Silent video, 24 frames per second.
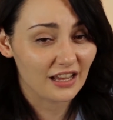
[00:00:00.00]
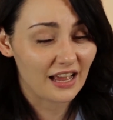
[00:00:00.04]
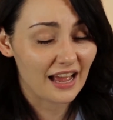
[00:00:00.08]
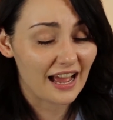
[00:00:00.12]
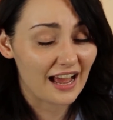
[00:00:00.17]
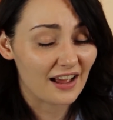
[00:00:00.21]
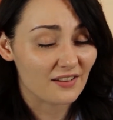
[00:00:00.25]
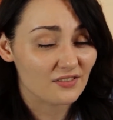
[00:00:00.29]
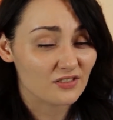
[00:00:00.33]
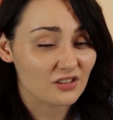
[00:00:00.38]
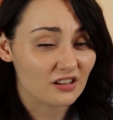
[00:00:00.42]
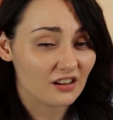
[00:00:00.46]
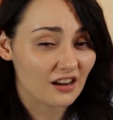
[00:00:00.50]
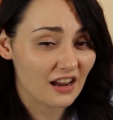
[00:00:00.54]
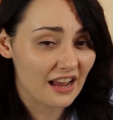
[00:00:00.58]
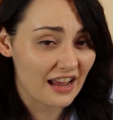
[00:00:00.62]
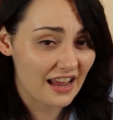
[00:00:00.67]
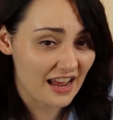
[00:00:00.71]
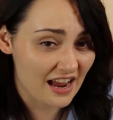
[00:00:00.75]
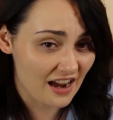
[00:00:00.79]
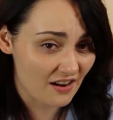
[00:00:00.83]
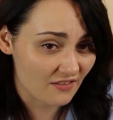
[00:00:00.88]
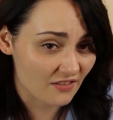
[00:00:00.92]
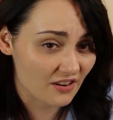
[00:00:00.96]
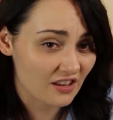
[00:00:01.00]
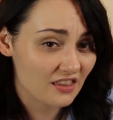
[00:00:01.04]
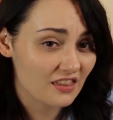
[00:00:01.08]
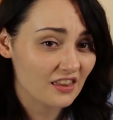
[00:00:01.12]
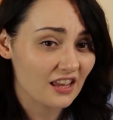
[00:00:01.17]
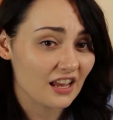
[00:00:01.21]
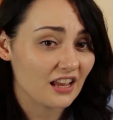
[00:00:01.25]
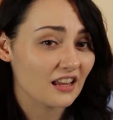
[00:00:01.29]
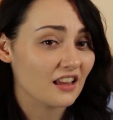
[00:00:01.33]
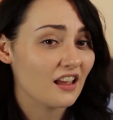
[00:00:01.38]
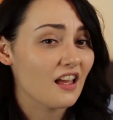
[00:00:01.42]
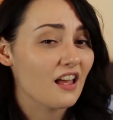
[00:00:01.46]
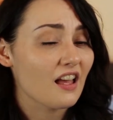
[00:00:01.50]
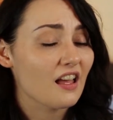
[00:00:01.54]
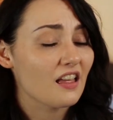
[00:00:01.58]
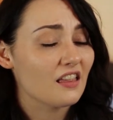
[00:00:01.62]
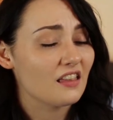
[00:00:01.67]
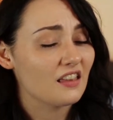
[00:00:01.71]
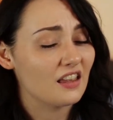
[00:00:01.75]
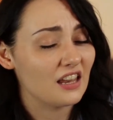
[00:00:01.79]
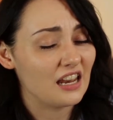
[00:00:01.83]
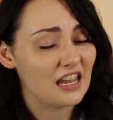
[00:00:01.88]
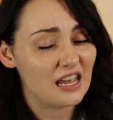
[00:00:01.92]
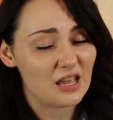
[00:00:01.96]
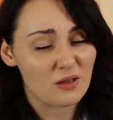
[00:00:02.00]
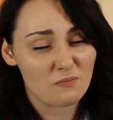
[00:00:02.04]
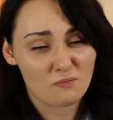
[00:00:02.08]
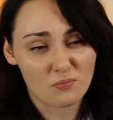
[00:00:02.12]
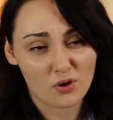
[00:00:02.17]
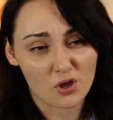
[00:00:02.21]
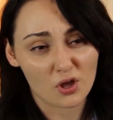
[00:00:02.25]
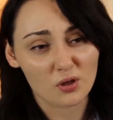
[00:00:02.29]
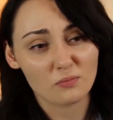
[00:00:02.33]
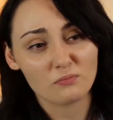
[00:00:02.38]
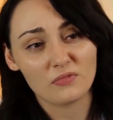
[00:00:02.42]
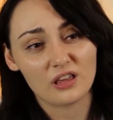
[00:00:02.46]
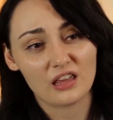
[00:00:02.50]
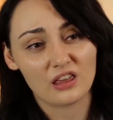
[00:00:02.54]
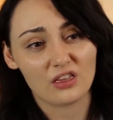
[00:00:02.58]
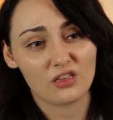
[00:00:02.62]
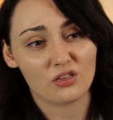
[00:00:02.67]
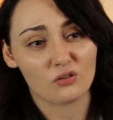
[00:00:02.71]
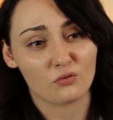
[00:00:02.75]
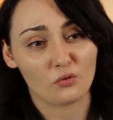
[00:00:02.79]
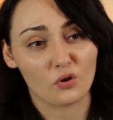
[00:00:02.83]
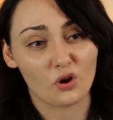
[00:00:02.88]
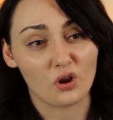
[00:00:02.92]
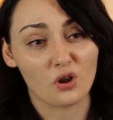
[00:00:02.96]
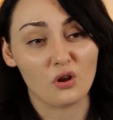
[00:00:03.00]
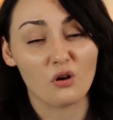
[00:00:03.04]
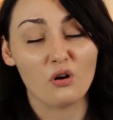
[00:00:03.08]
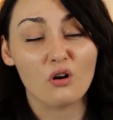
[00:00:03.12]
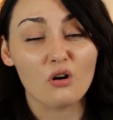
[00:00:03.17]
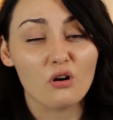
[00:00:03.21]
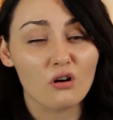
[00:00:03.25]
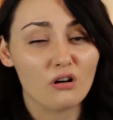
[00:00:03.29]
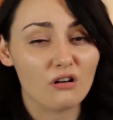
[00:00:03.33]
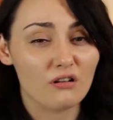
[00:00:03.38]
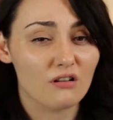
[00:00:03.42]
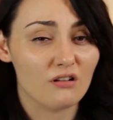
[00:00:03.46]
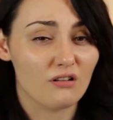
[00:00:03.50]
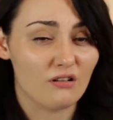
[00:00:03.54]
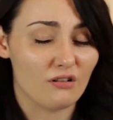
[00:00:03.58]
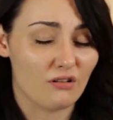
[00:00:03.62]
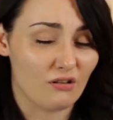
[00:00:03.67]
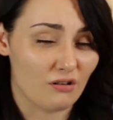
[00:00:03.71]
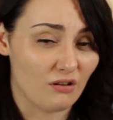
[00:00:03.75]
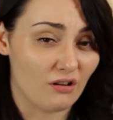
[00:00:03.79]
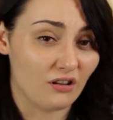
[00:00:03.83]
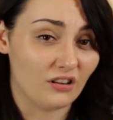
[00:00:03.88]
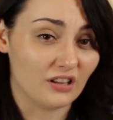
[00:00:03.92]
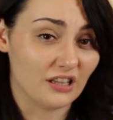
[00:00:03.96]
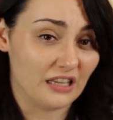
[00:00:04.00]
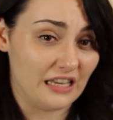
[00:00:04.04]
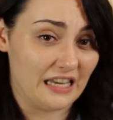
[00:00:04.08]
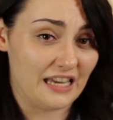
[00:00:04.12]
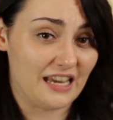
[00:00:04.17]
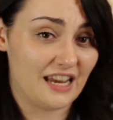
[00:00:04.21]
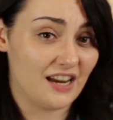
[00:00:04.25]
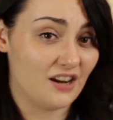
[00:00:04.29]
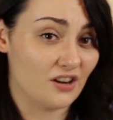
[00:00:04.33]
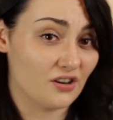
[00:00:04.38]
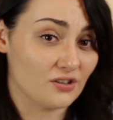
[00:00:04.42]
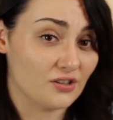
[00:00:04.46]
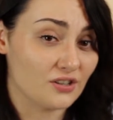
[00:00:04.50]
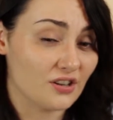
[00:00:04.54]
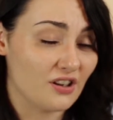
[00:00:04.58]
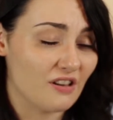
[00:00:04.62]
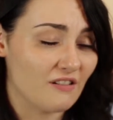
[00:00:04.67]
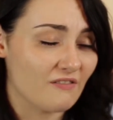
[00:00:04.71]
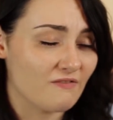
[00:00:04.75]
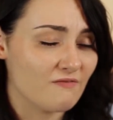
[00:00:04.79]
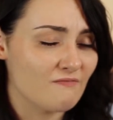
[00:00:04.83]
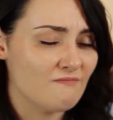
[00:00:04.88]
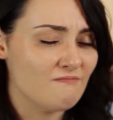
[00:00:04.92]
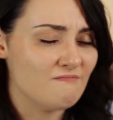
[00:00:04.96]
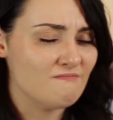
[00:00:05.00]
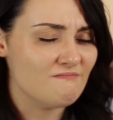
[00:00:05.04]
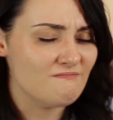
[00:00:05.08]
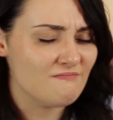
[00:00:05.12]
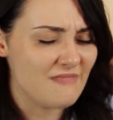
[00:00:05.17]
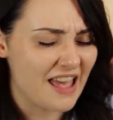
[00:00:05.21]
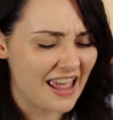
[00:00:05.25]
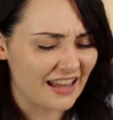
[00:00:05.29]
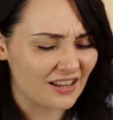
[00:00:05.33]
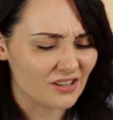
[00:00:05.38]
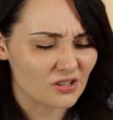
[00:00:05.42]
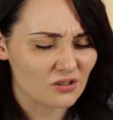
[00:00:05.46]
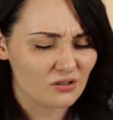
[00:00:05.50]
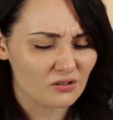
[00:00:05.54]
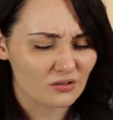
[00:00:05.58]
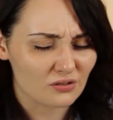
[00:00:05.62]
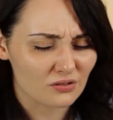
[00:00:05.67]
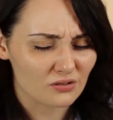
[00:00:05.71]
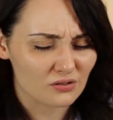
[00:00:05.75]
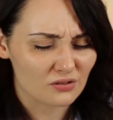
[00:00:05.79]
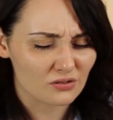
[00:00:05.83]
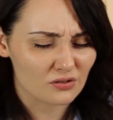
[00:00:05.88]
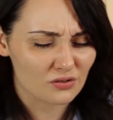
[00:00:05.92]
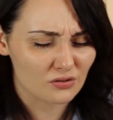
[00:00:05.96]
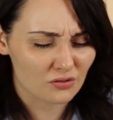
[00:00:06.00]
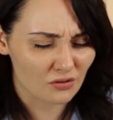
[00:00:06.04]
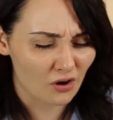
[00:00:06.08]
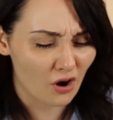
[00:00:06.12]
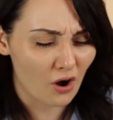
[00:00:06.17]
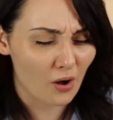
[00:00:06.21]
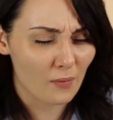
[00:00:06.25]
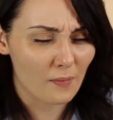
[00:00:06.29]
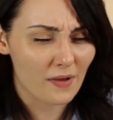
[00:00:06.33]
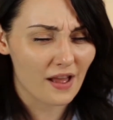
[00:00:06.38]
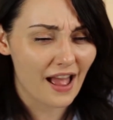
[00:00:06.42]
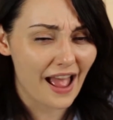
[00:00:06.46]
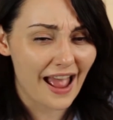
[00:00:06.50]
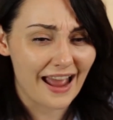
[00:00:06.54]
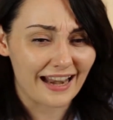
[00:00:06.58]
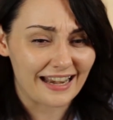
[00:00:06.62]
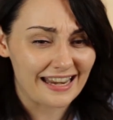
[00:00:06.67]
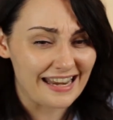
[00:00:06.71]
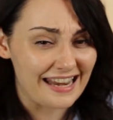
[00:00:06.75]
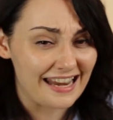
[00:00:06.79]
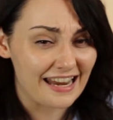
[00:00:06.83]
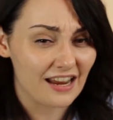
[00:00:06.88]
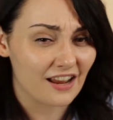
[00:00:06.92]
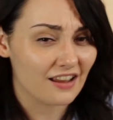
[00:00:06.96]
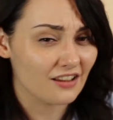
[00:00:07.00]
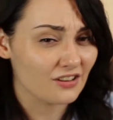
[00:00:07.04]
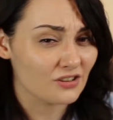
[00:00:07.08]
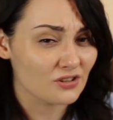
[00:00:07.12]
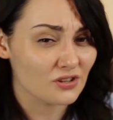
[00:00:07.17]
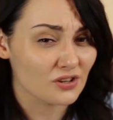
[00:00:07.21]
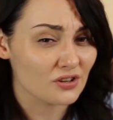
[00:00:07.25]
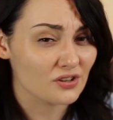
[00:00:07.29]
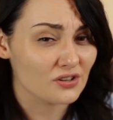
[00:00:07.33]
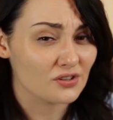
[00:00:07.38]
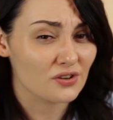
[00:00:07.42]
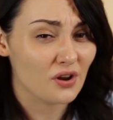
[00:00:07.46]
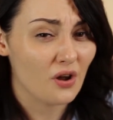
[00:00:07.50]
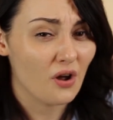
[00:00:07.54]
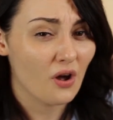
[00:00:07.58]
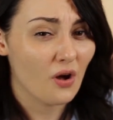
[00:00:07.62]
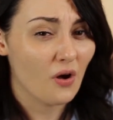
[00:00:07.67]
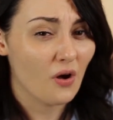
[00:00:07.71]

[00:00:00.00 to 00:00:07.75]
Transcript: after everything that he put me through, all the years of mental trauma, and he can just